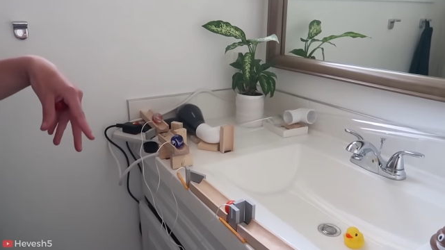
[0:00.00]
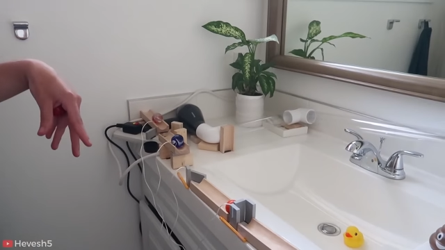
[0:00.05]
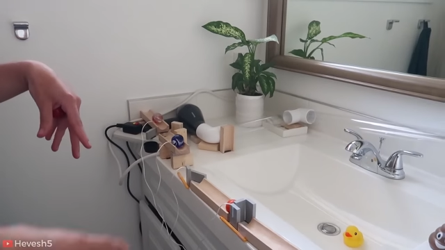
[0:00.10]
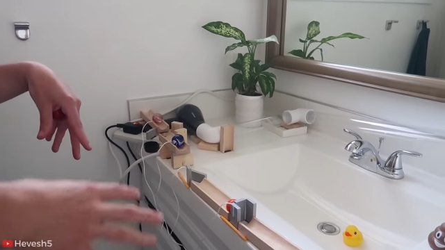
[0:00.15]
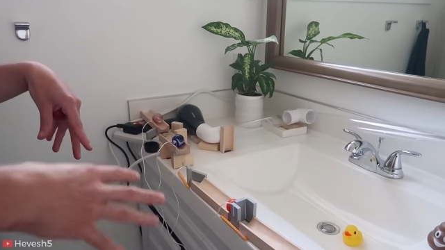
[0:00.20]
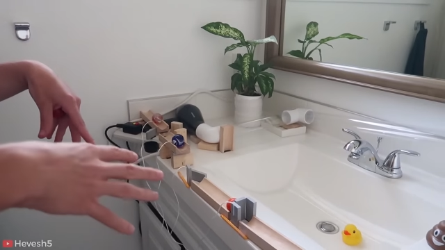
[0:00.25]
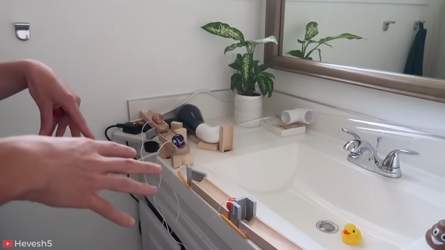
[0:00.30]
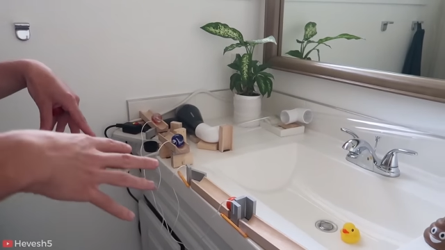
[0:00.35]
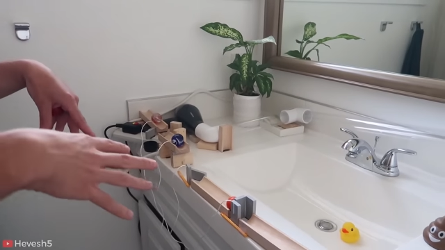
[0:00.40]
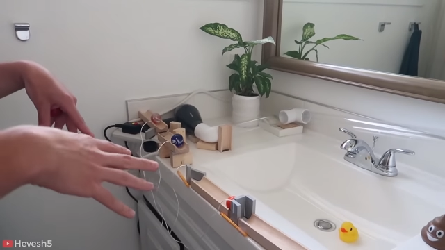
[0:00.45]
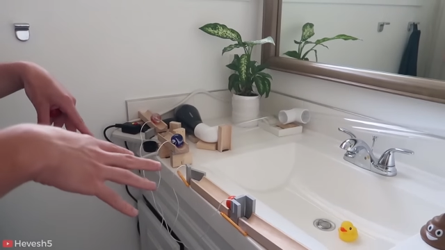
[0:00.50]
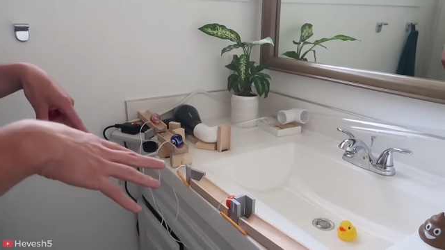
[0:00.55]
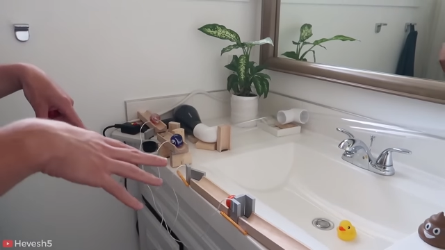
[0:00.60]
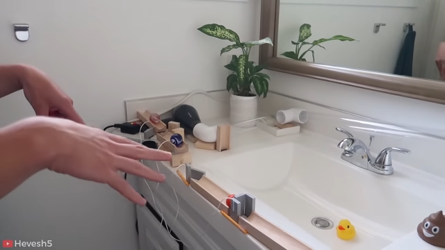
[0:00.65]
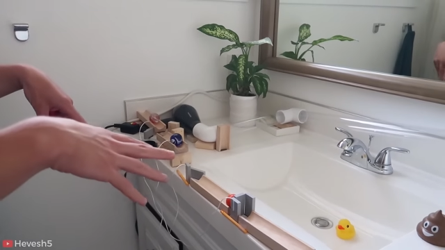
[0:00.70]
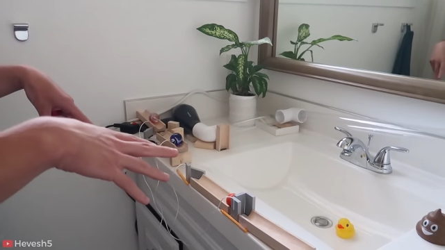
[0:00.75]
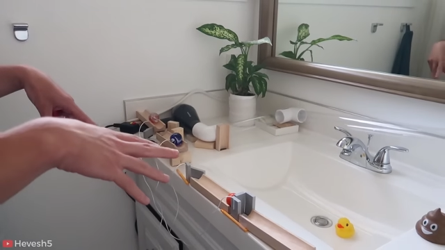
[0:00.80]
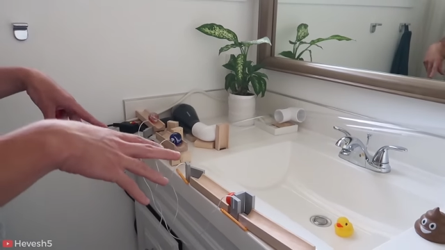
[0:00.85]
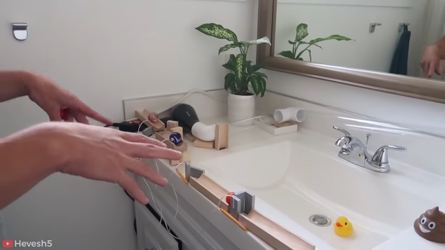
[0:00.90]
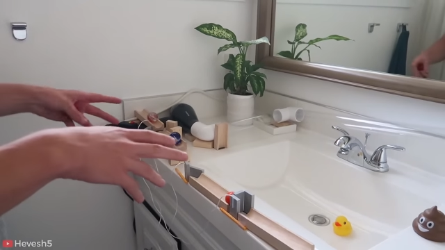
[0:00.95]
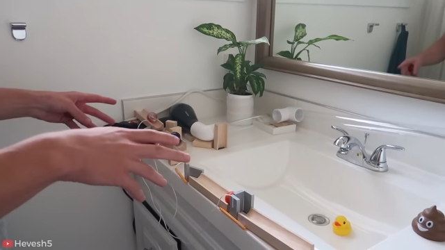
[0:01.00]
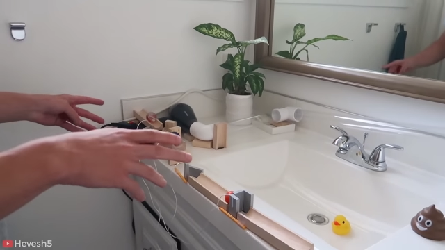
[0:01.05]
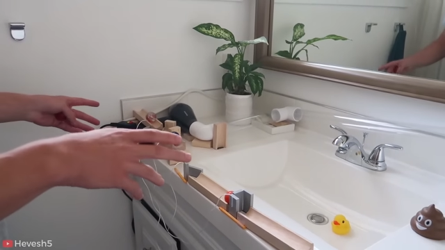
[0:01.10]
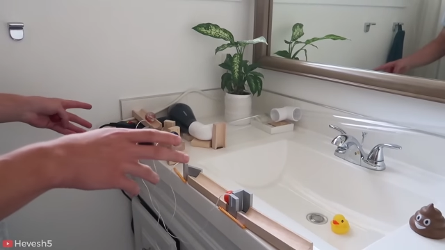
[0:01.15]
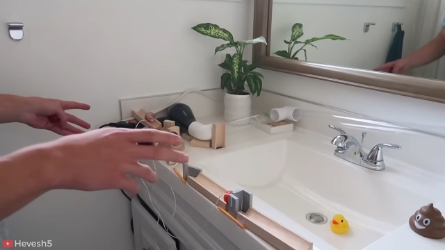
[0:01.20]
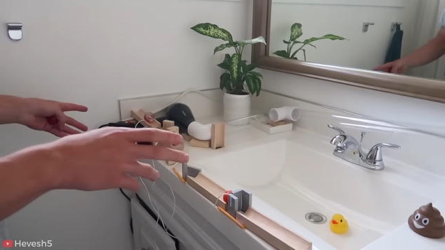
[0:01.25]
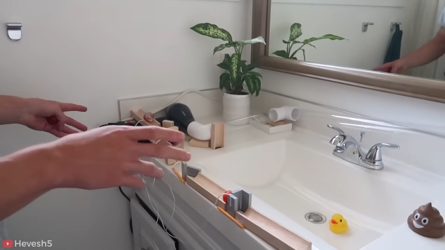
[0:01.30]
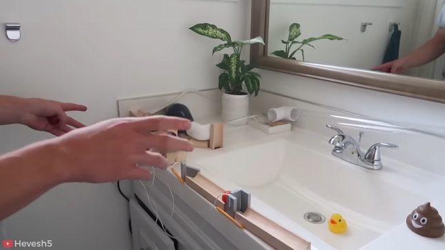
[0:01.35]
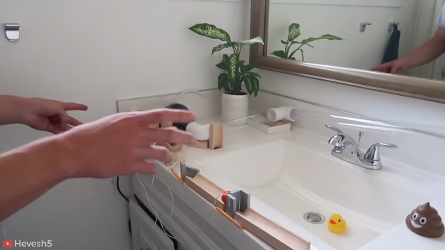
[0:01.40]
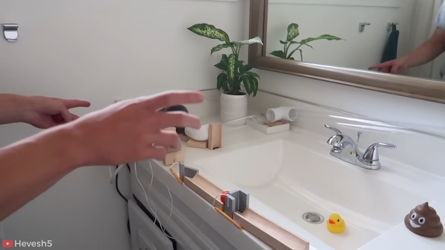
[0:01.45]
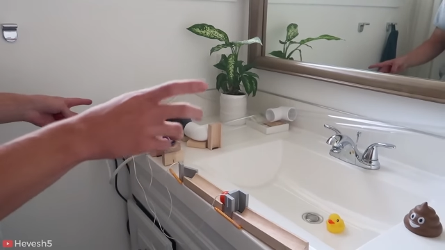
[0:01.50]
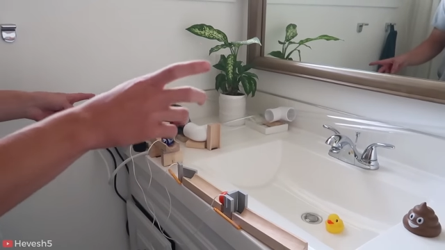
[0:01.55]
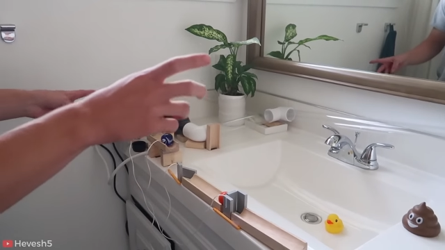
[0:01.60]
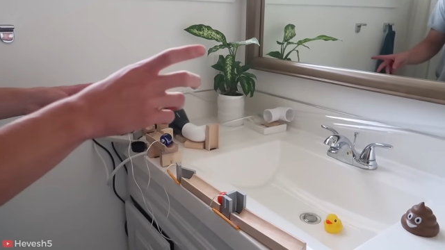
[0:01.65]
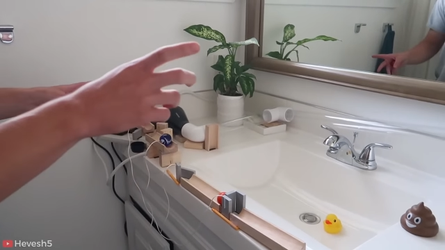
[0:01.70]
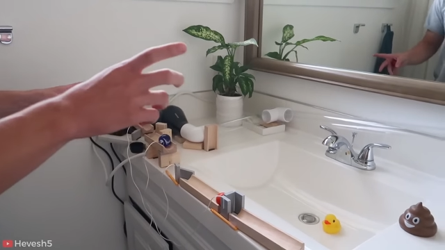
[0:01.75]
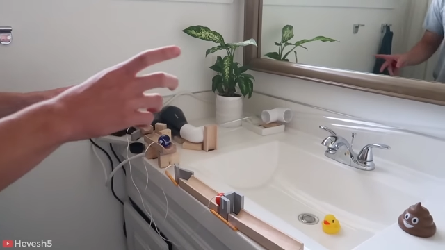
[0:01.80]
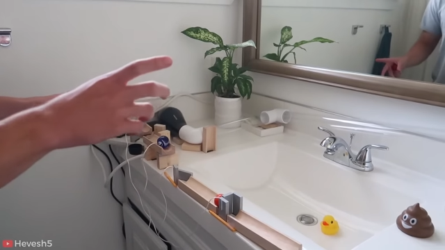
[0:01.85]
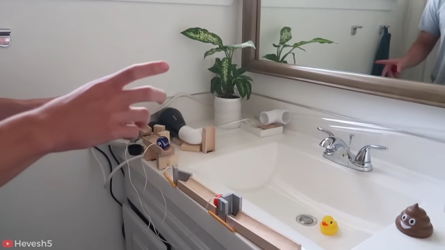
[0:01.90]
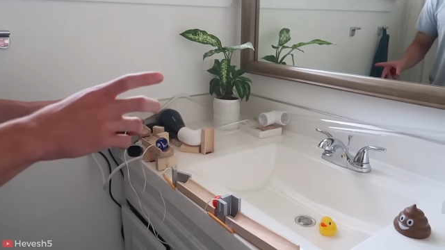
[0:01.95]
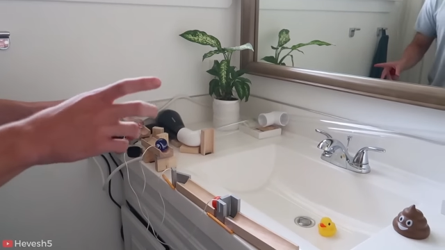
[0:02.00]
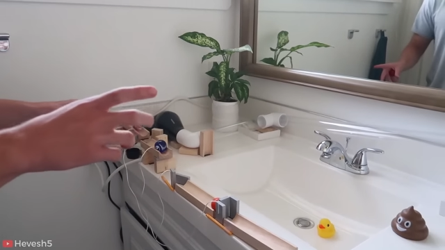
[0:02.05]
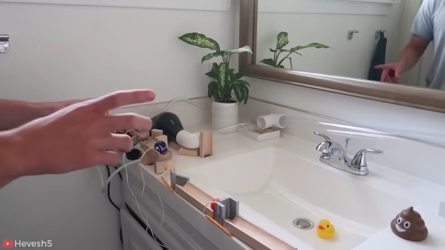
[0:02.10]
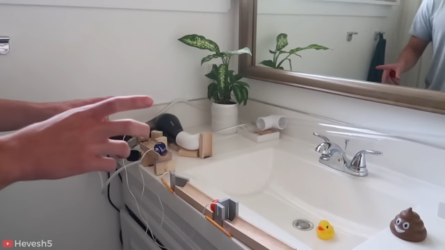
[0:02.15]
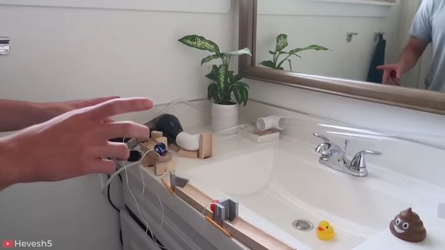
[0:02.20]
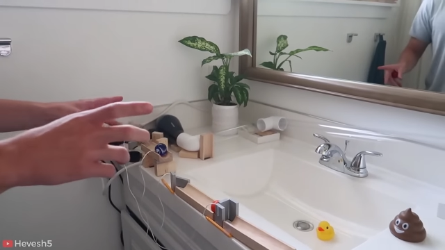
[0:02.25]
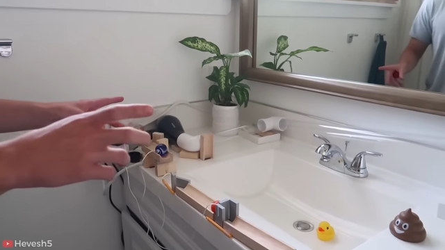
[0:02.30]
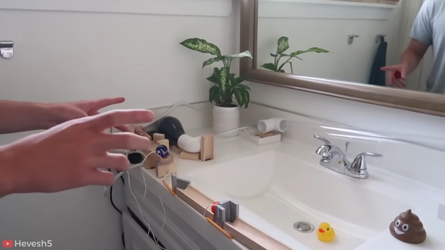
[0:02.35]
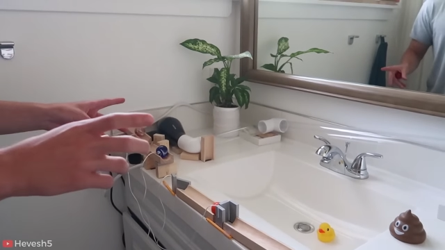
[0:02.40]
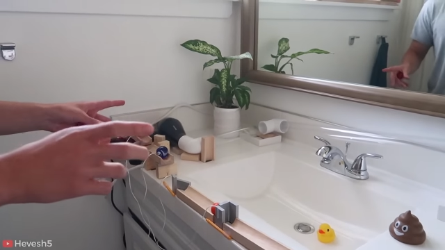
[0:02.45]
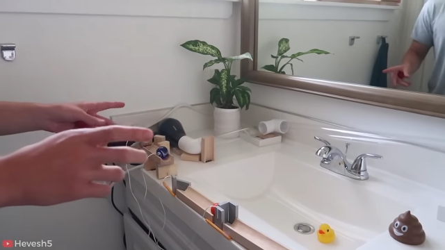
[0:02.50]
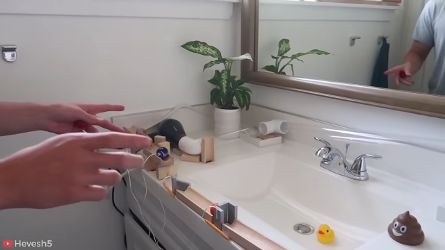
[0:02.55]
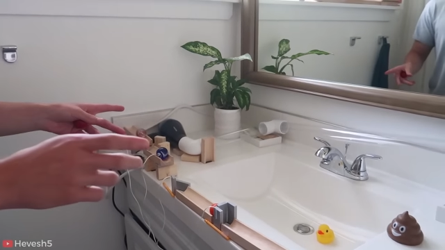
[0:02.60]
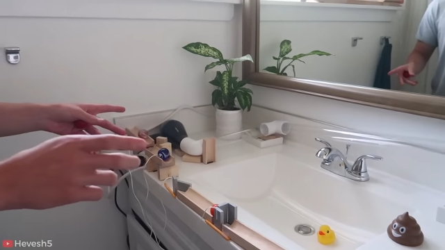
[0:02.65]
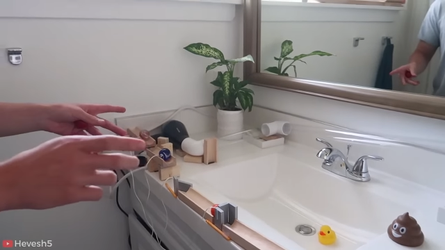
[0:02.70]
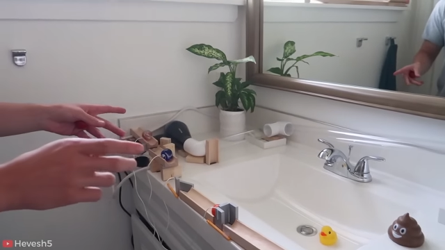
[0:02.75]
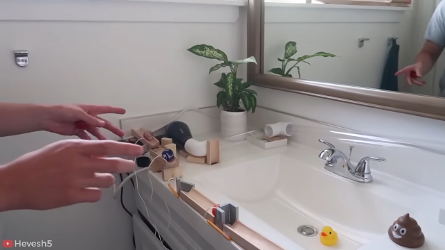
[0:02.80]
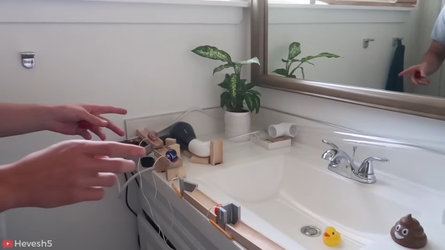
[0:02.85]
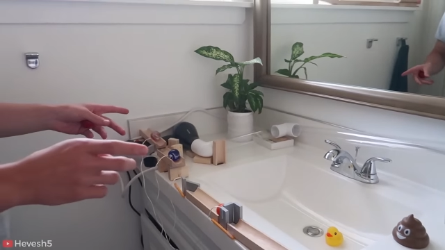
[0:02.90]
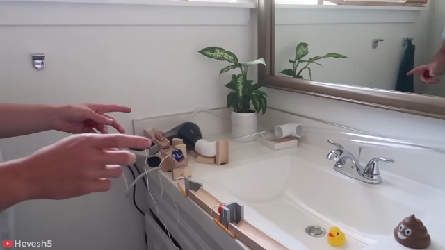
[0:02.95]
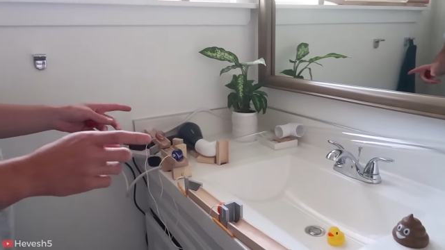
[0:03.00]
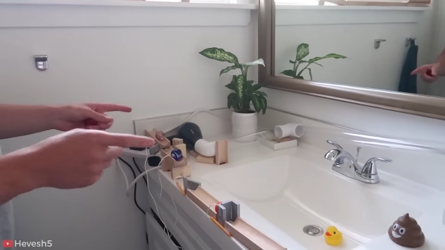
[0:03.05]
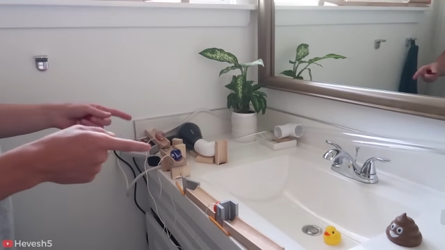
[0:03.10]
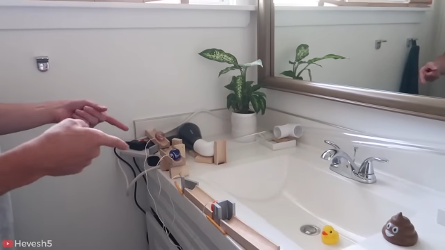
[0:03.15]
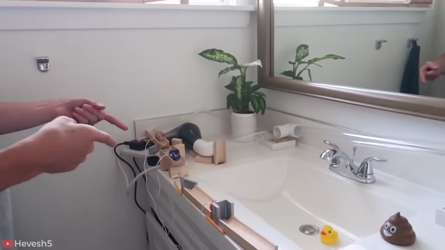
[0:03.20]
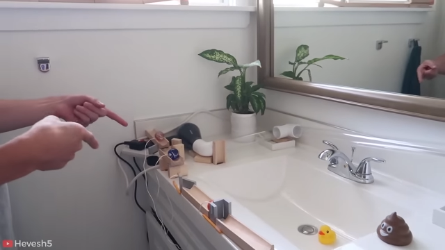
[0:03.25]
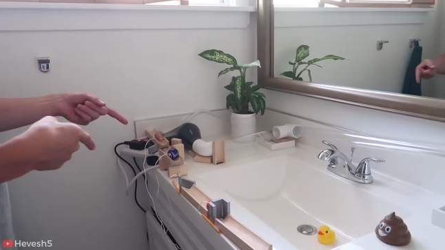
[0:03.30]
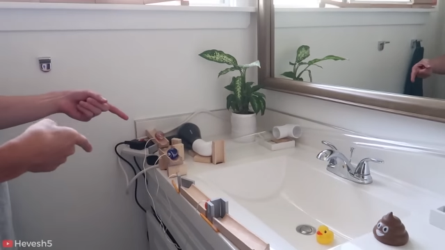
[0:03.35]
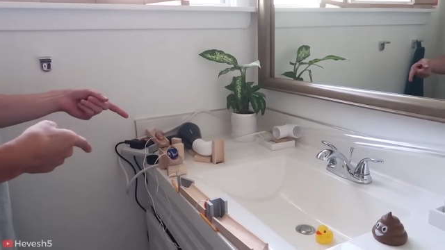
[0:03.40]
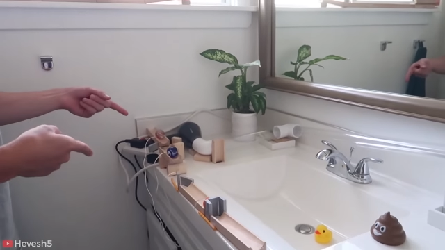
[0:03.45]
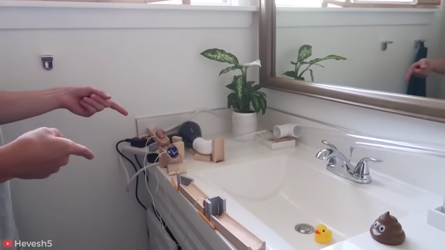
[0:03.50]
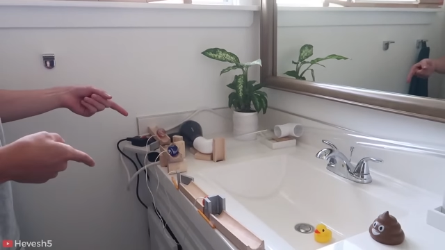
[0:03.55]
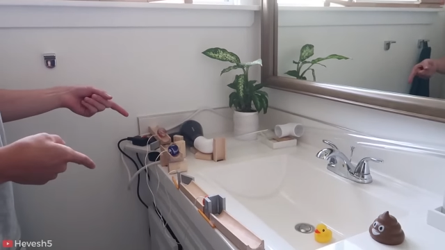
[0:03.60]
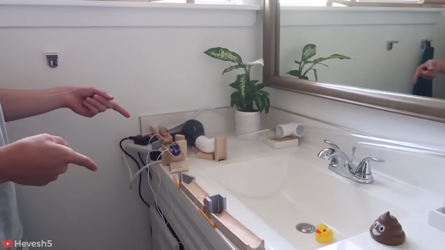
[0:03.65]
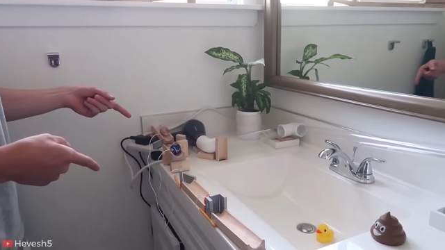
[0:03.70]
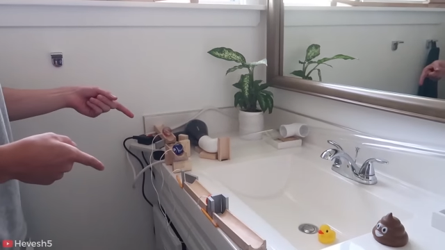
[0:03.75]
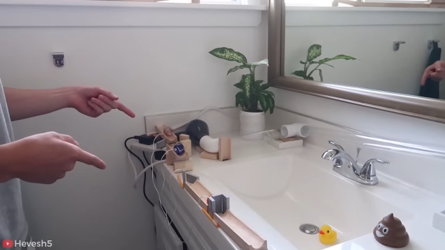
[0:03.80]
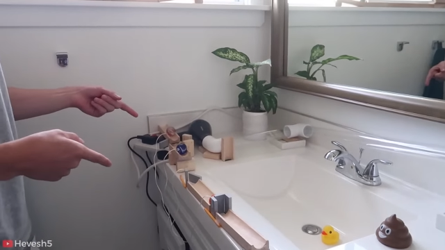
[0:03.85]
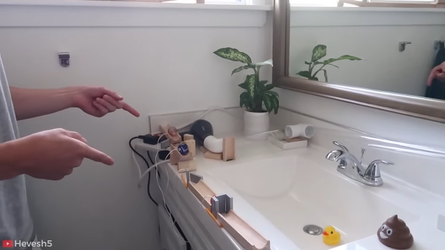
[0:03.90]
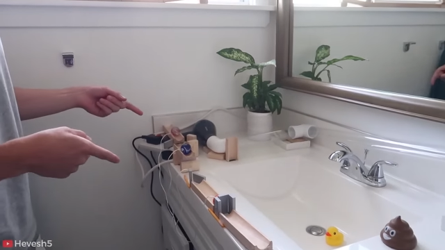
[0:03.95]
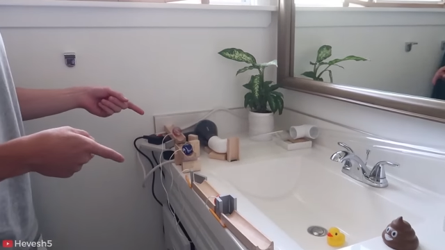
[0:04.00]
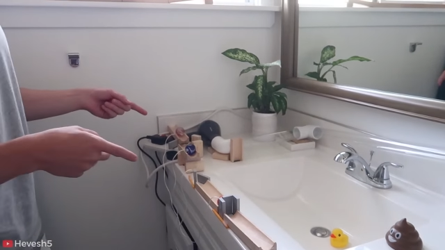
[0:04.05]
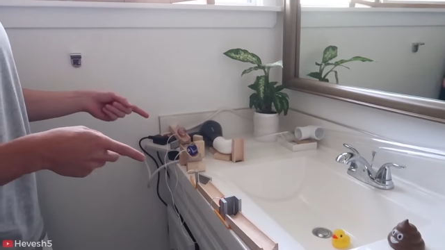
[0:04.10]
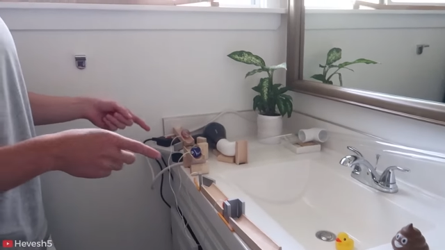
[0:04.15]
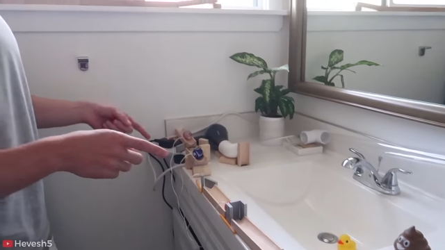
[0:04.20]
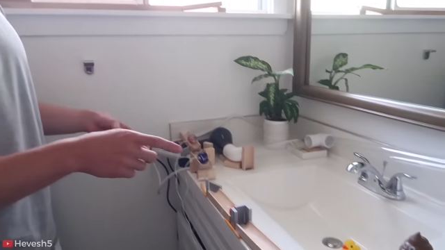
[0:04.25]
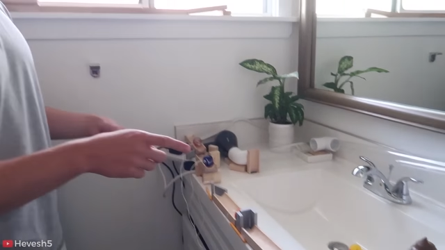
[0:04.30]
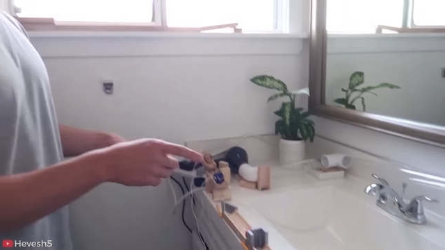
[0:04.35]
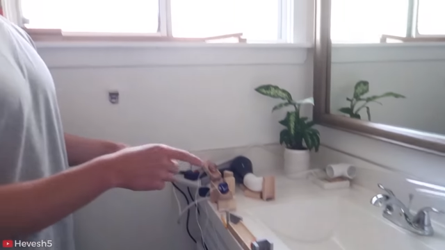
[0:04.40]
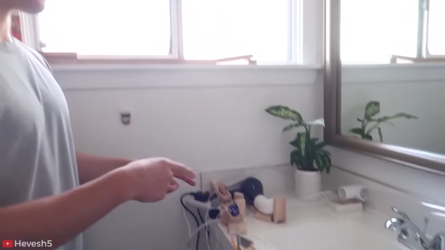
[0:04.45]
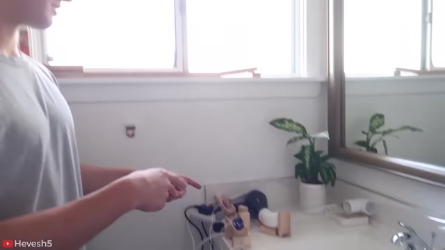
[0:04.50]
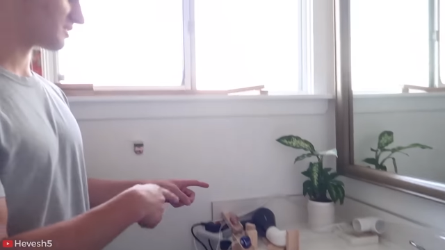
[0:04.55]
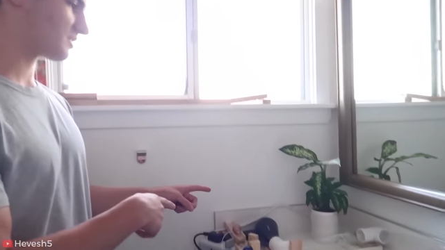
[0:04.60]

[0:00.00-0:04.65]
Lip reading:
(no speaker visible)